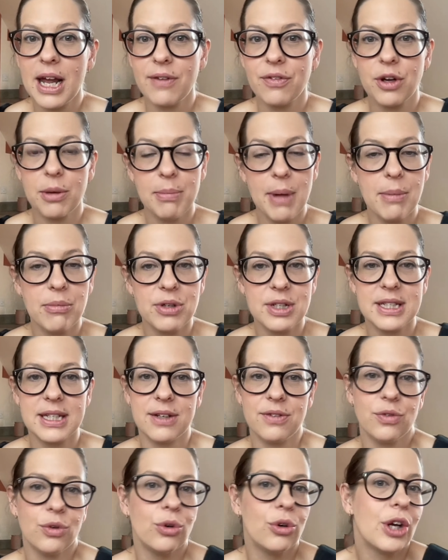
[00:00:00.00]
have
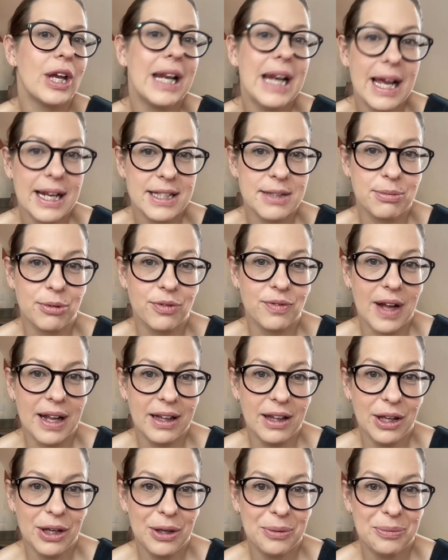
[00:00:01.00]
commemorative or collectible
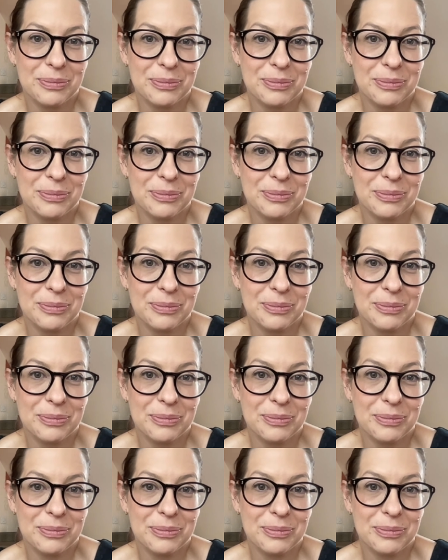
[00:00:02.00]
value.